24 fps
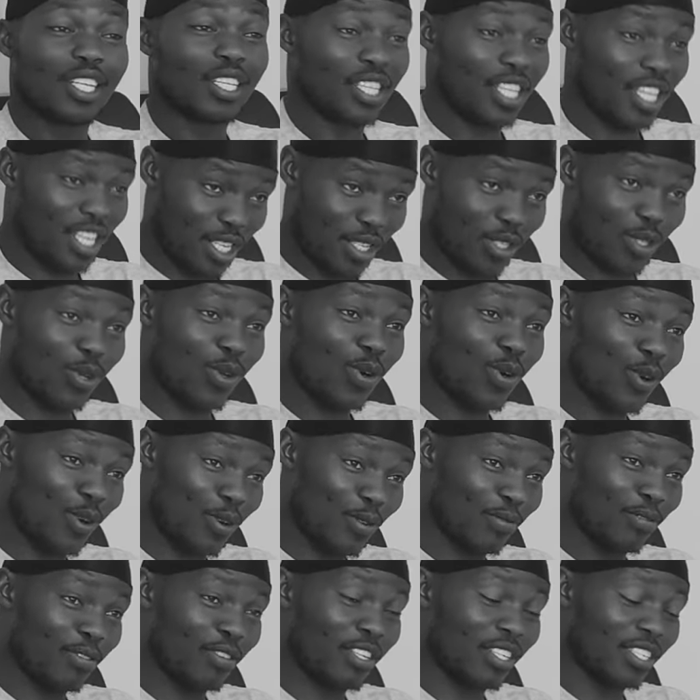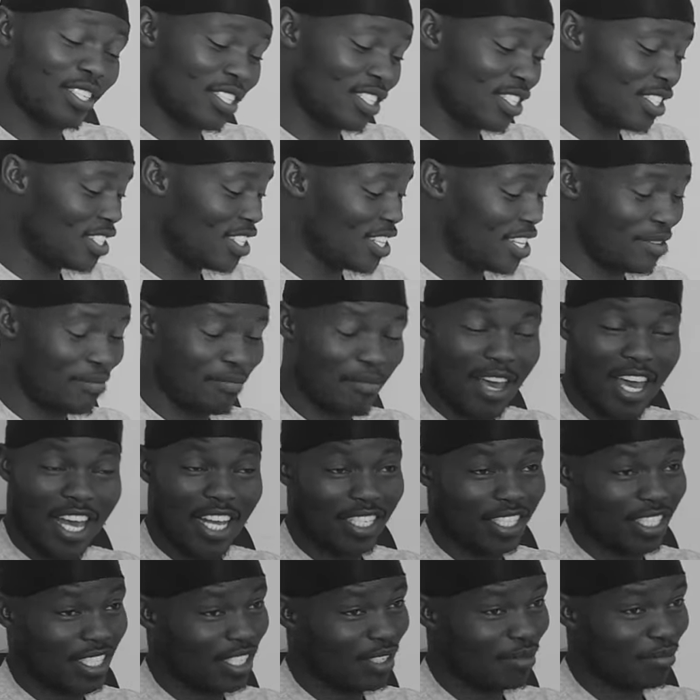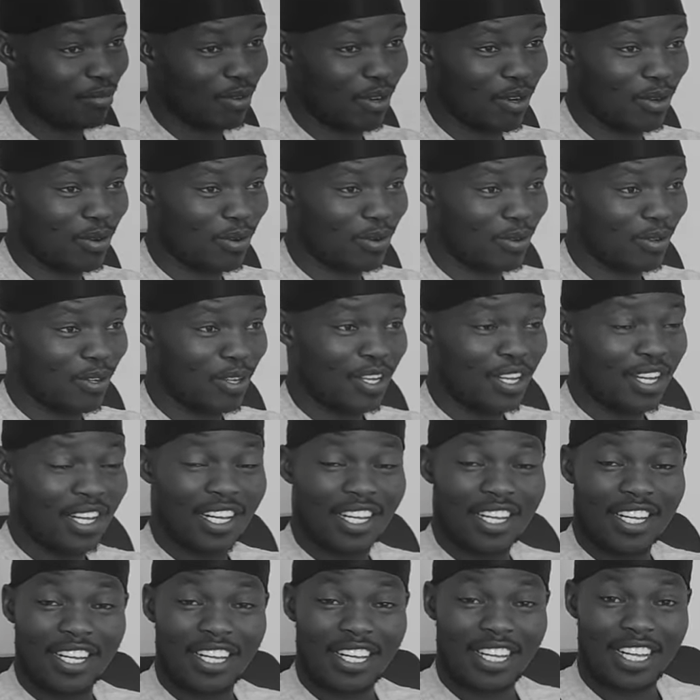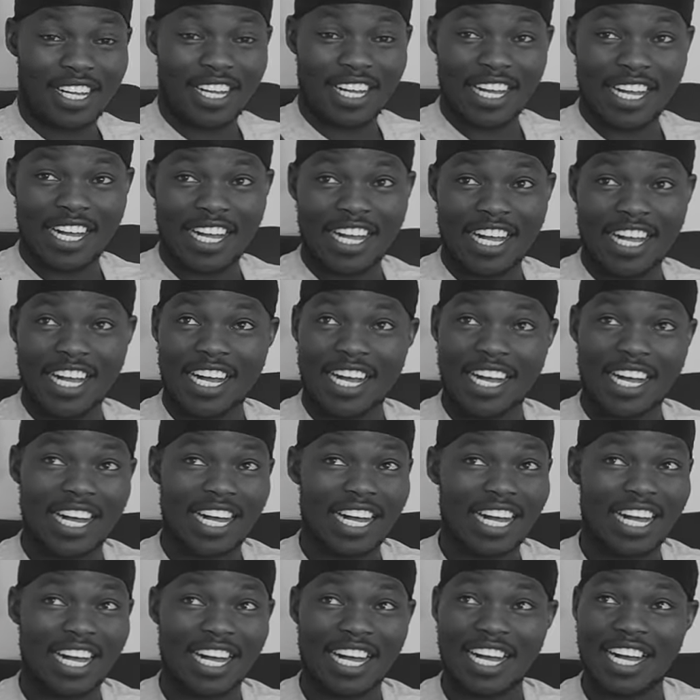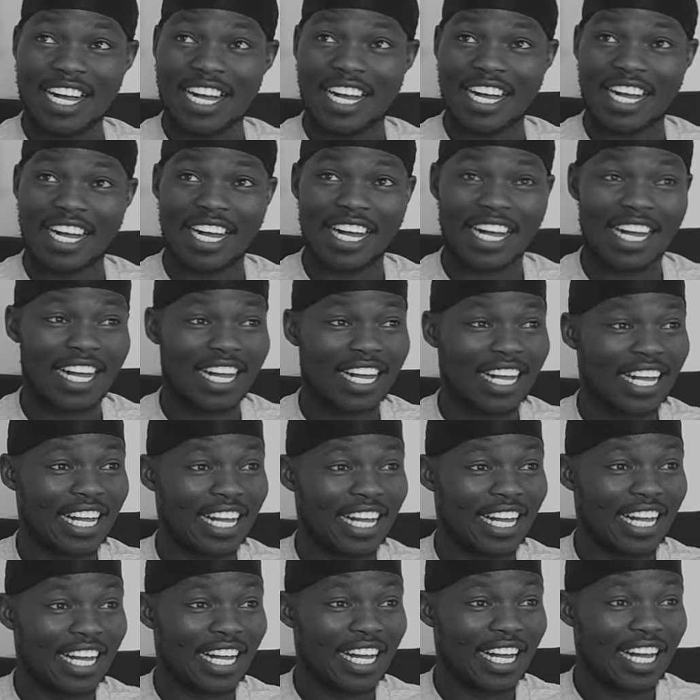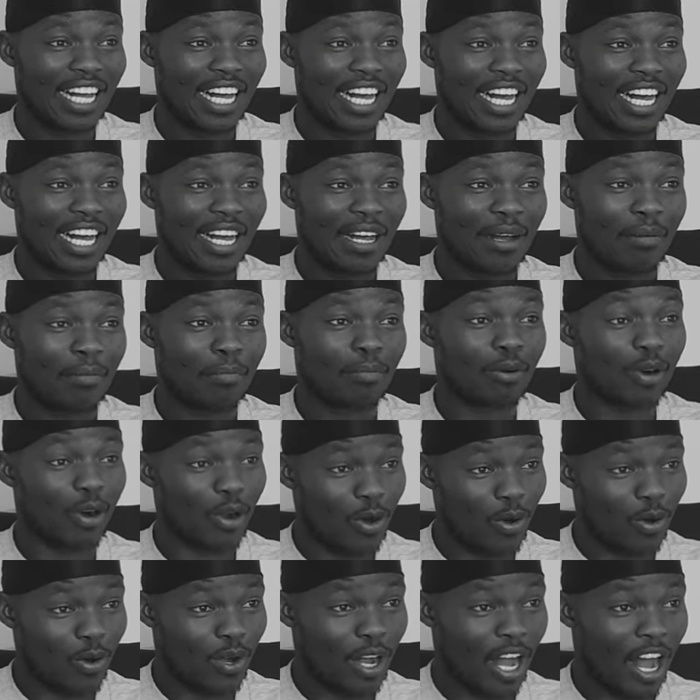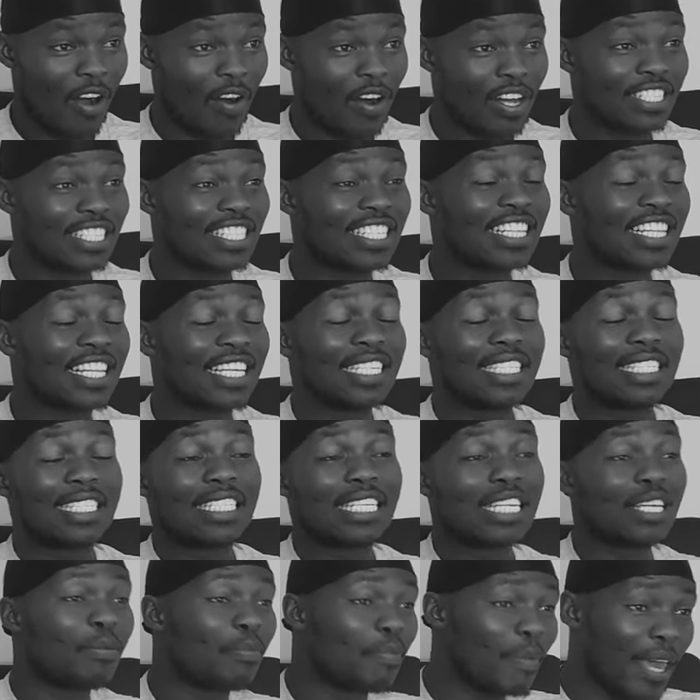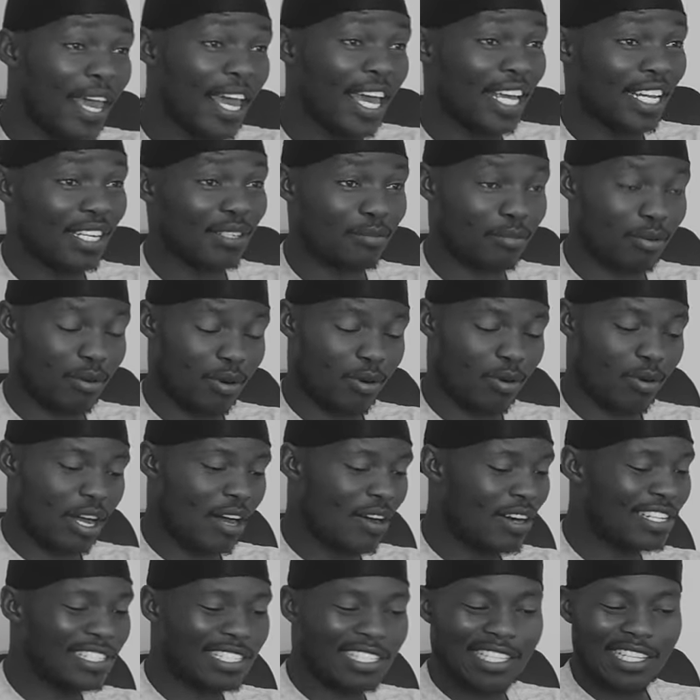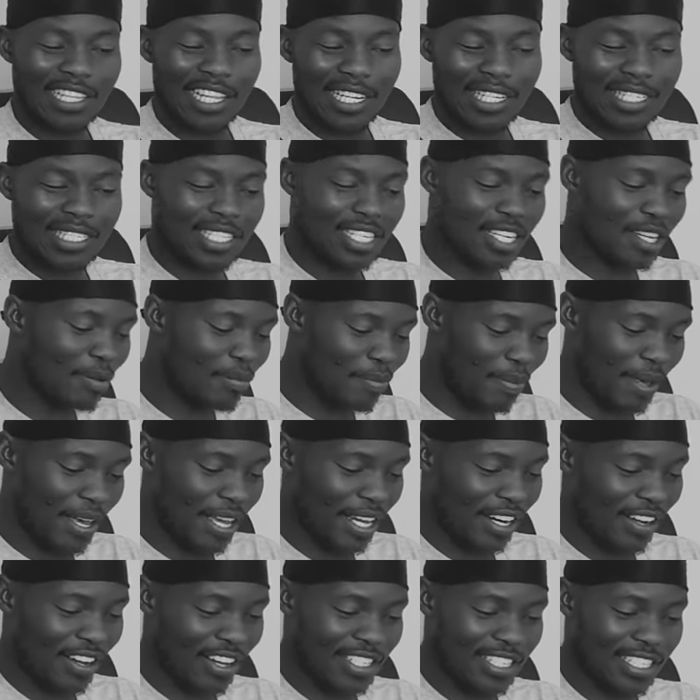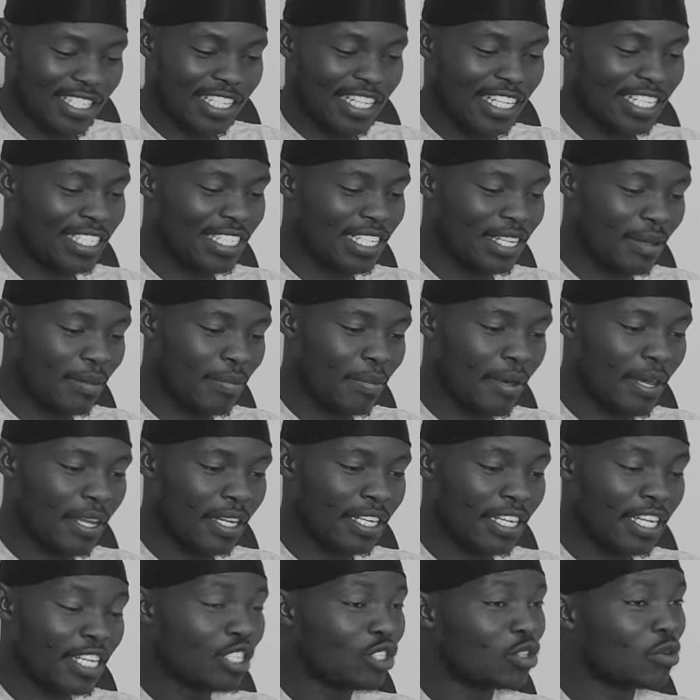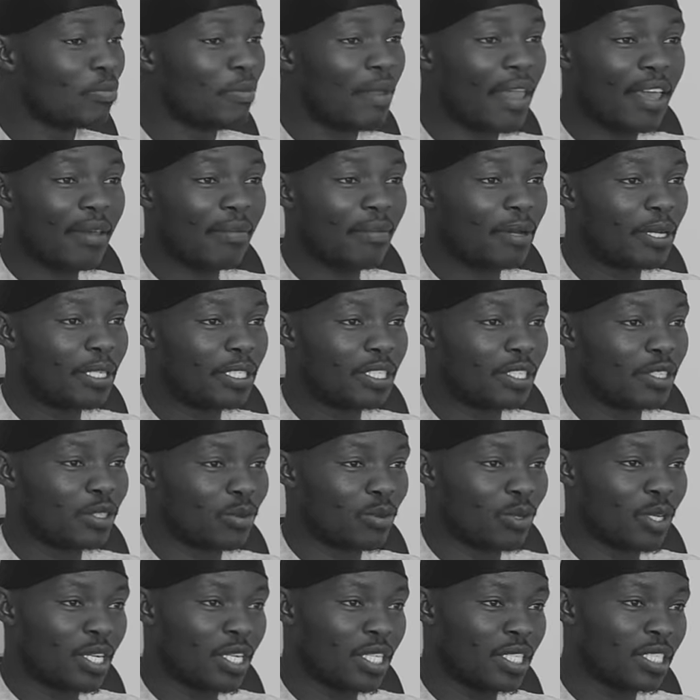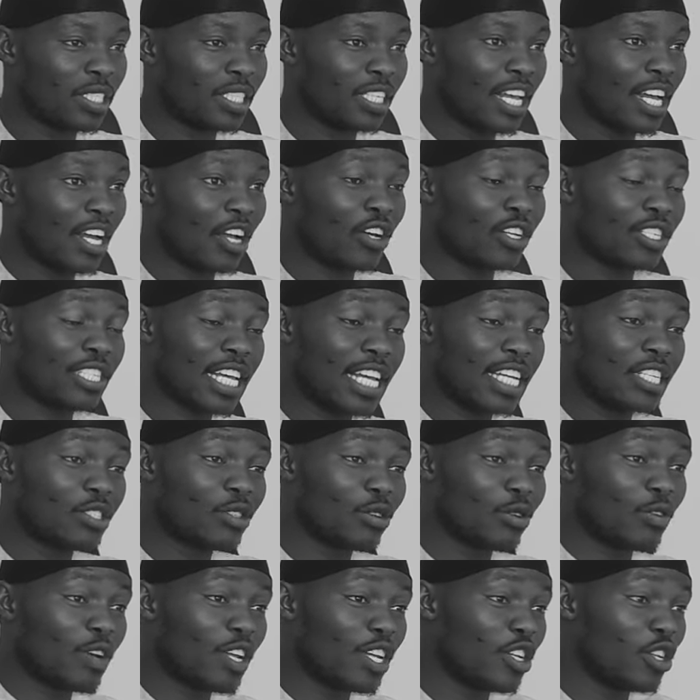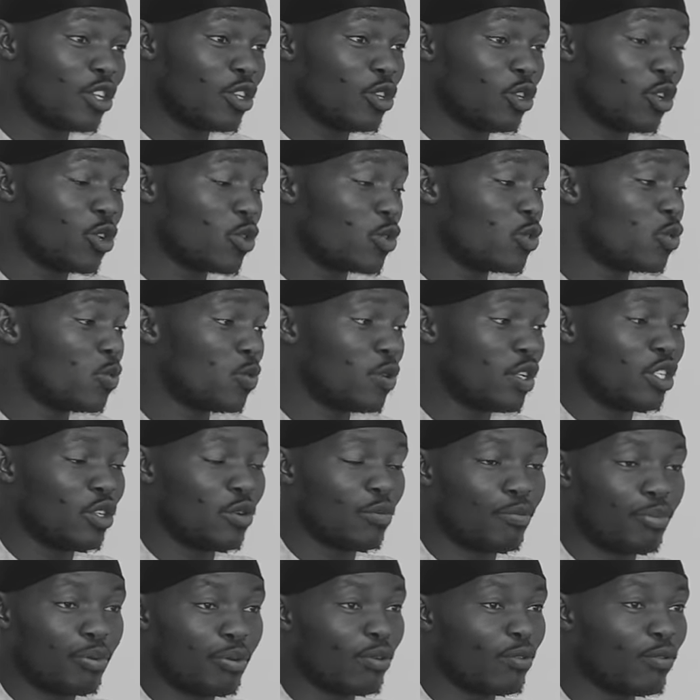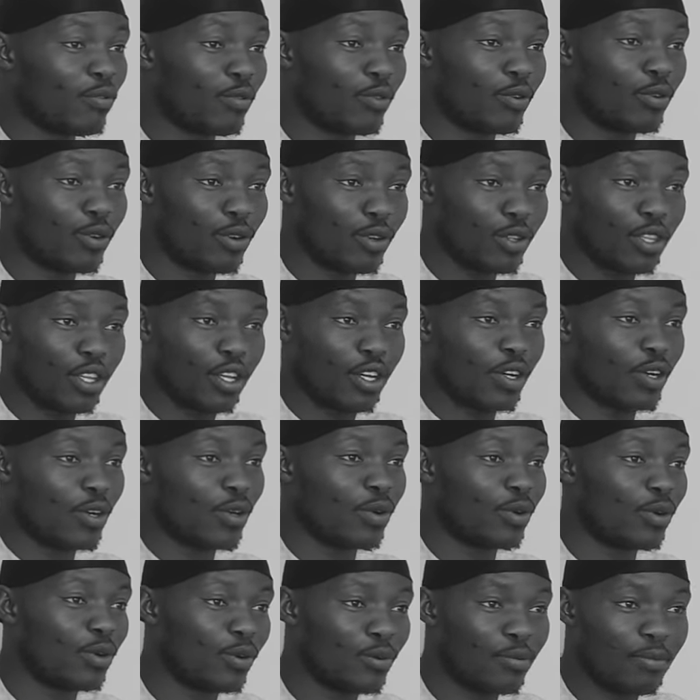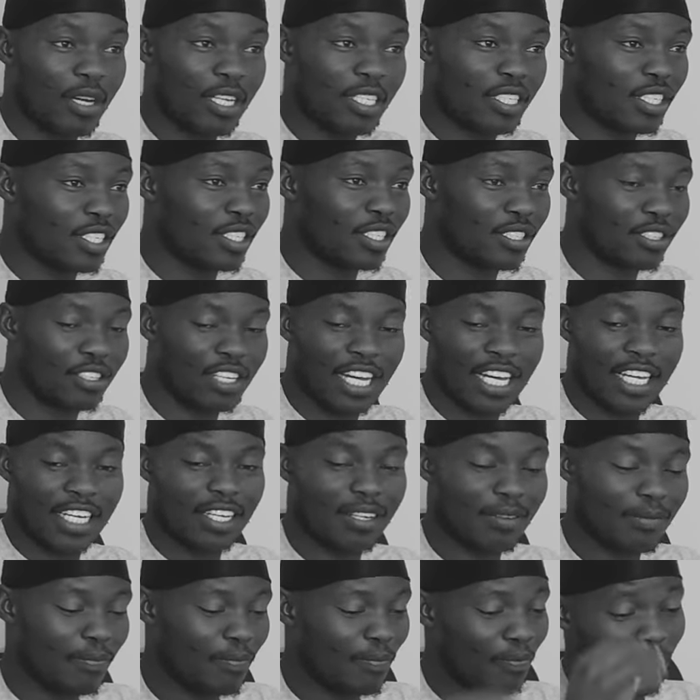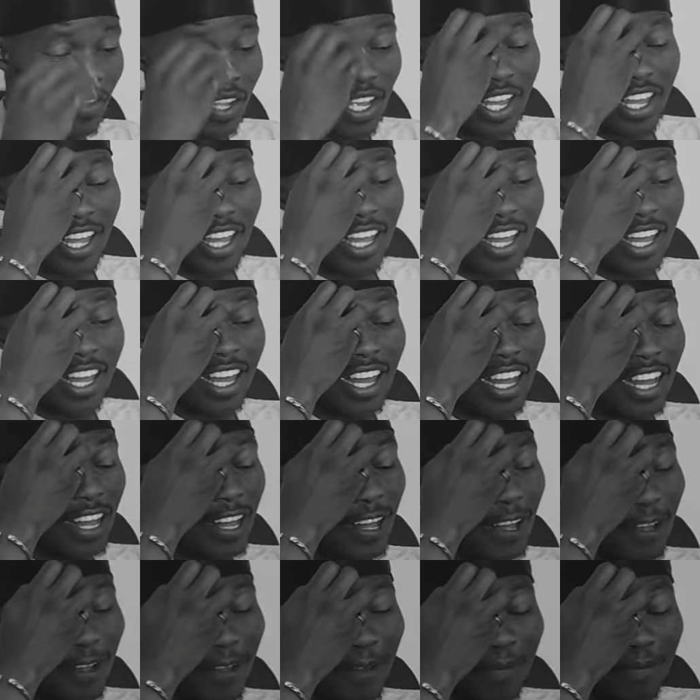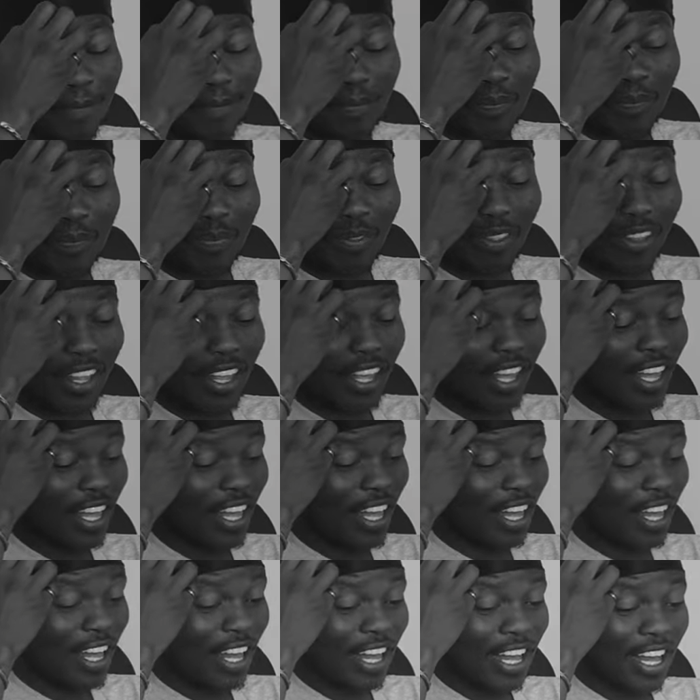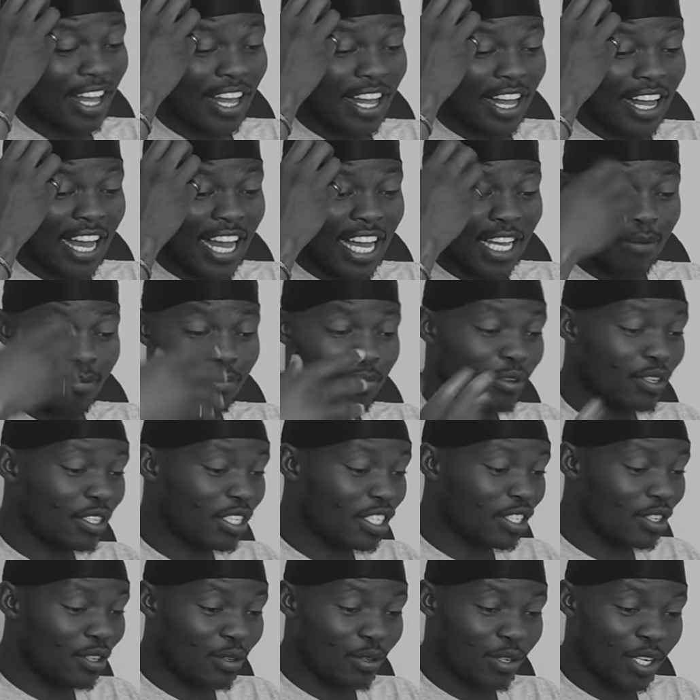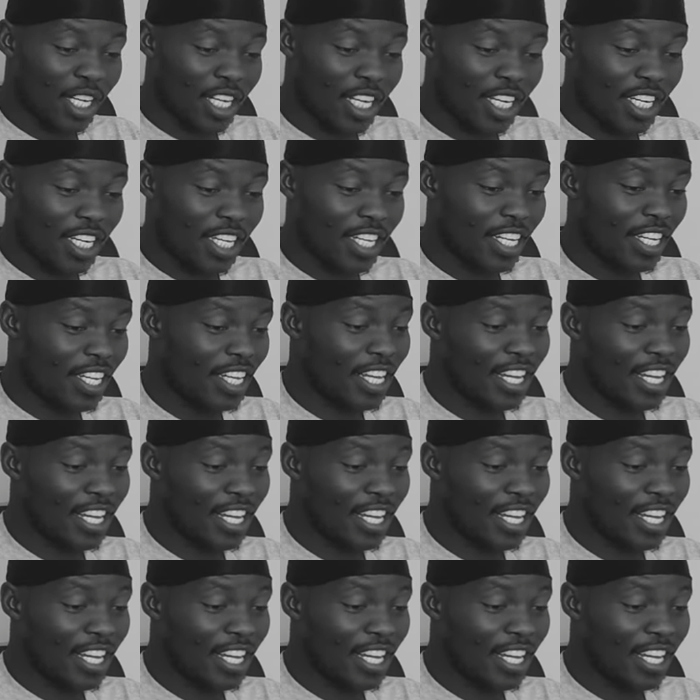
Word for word: There's COVID. Imagine, bro. Uh, Damn, you went straight into the fire. bro, I was in the deep end, bro. I was in the deep end. I was in the deep end. To make matters worse, because I'd already, you know, when you book for the whole maternal item, yeah. um, I booked it already.